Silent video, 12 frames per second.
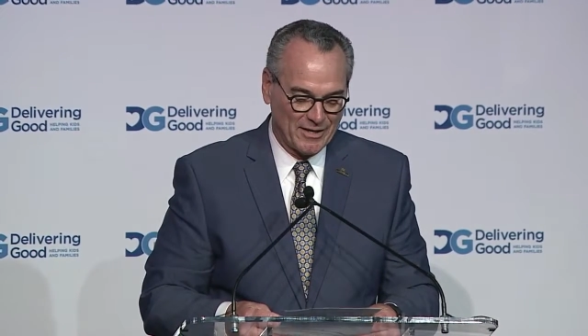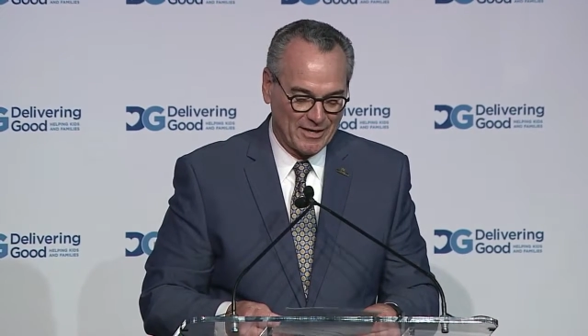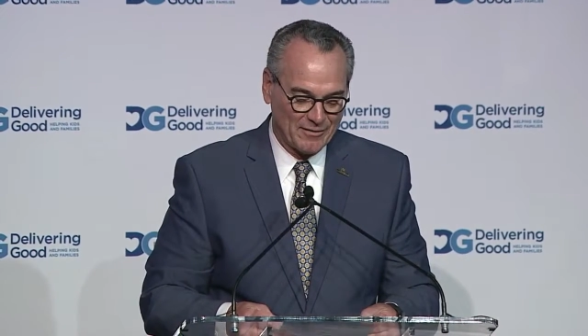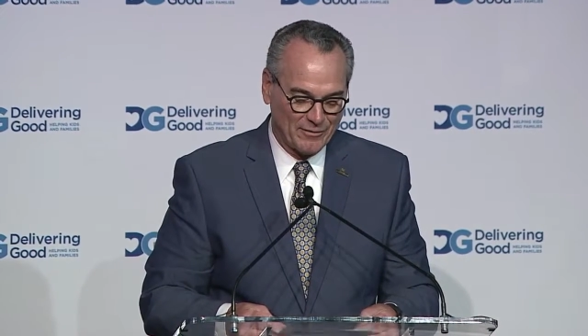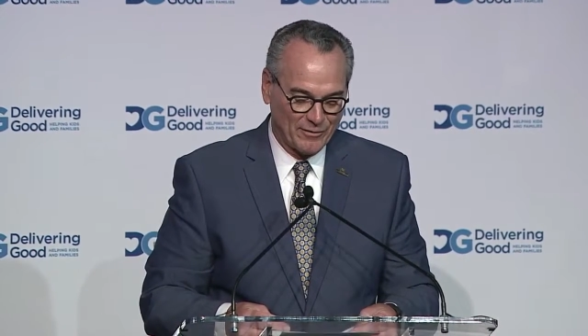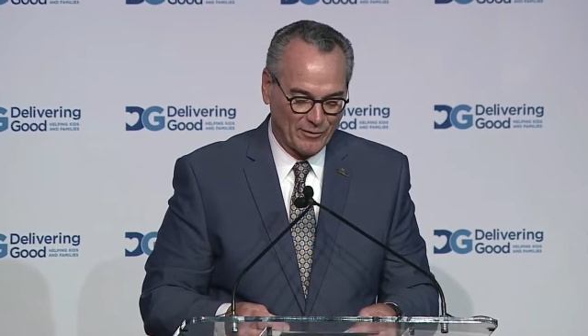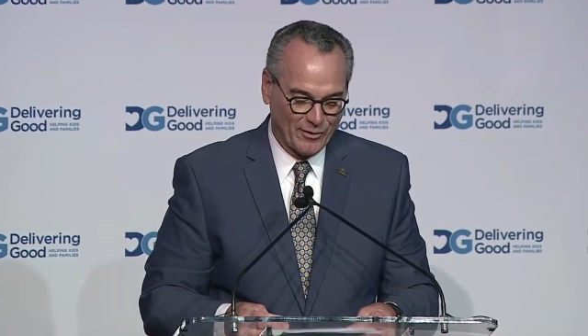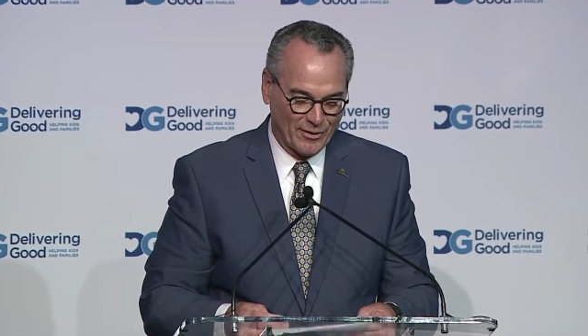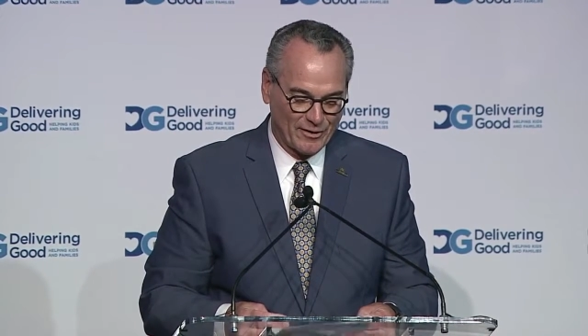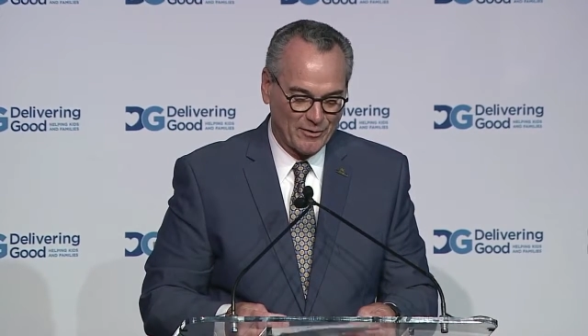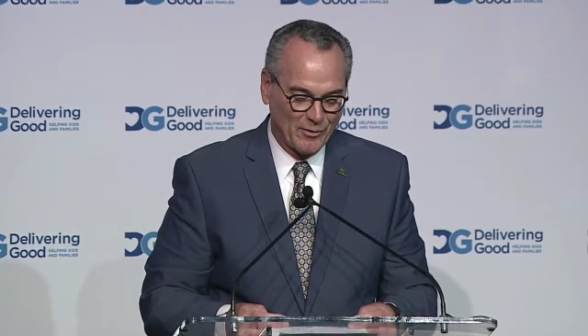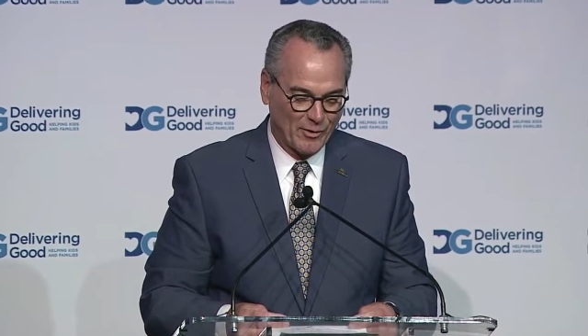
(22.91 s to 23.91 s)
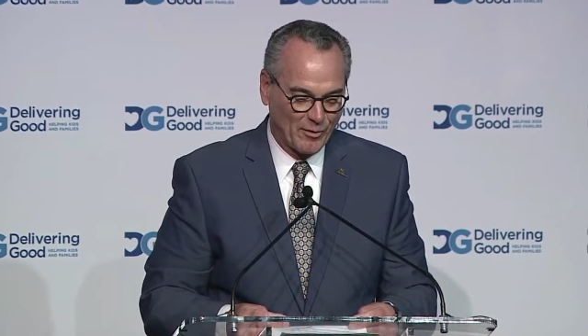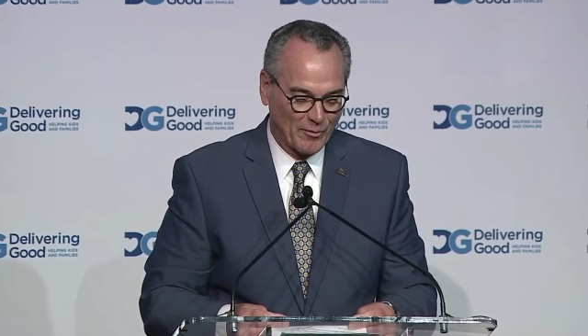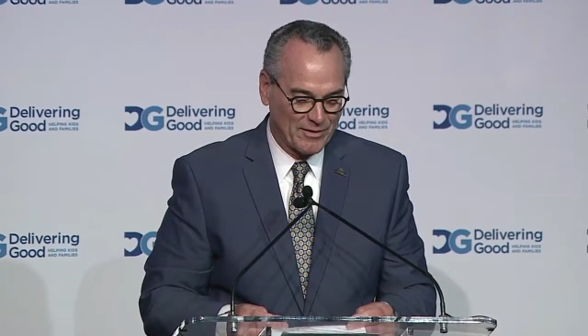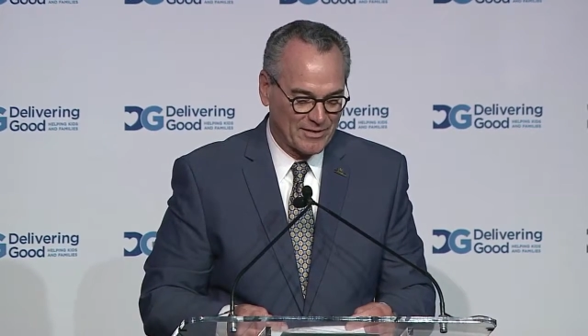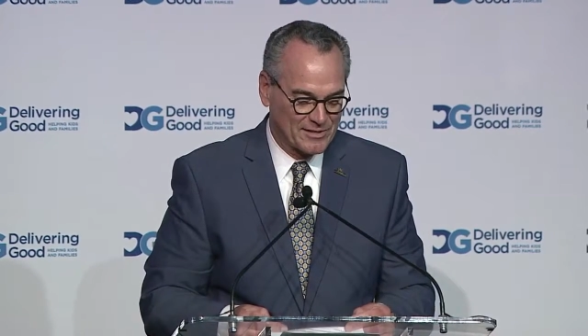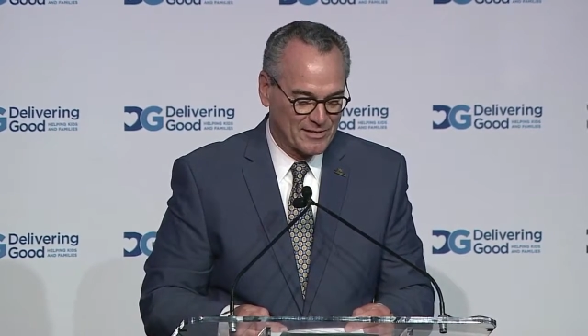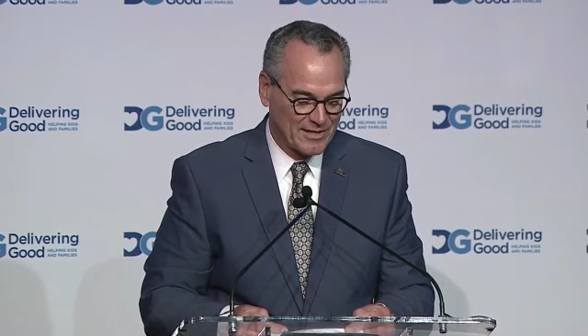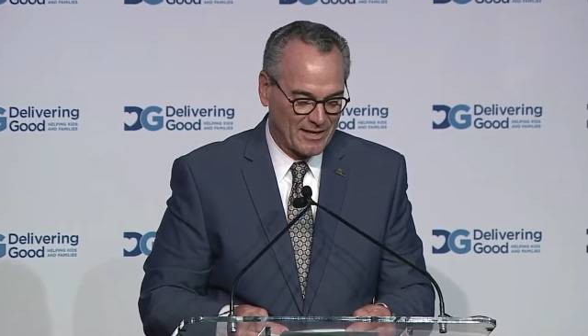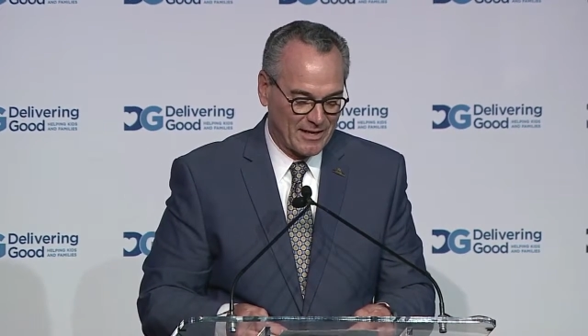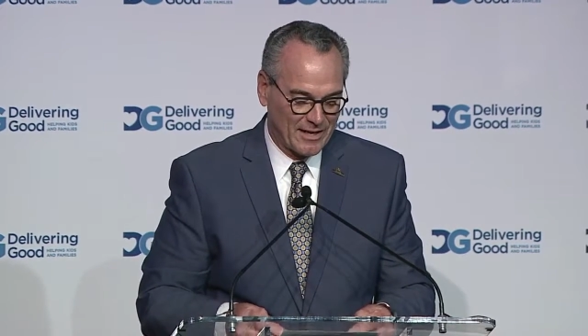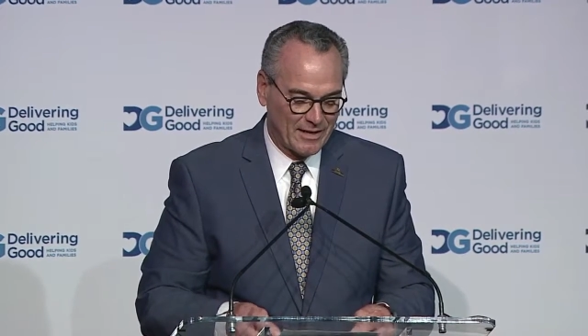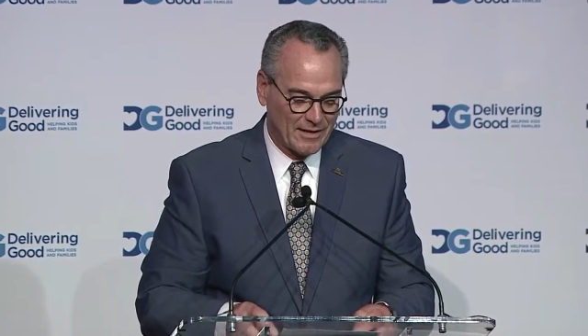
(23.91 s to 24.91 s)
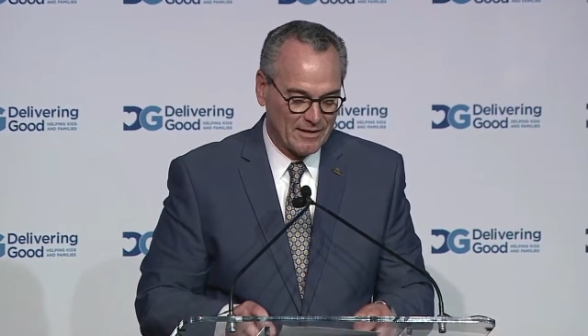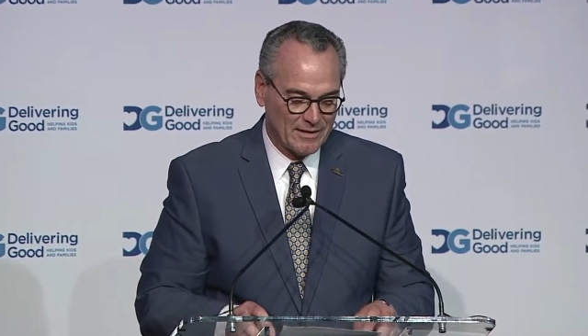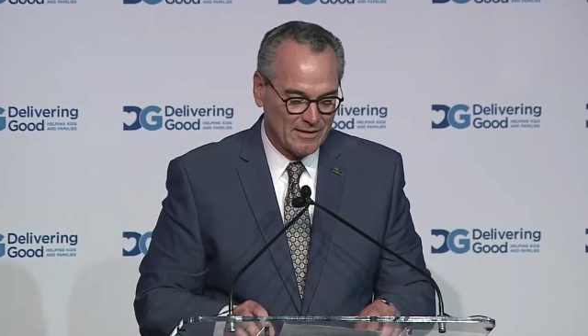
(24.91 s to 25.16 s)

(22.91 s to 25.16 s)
in Florida who are with us today.